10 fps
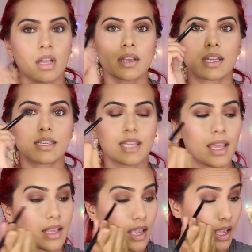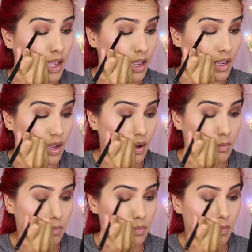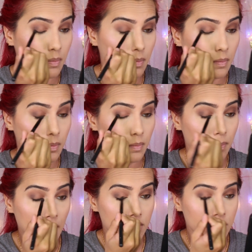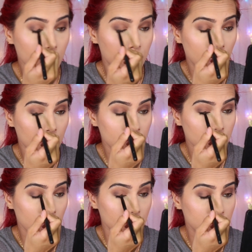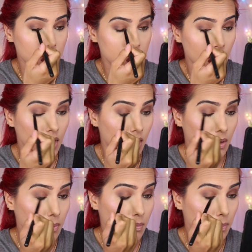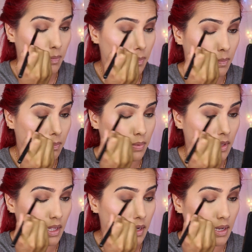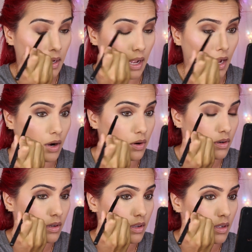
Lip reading: I'm going to take a pencil brush and just kind of blend it out.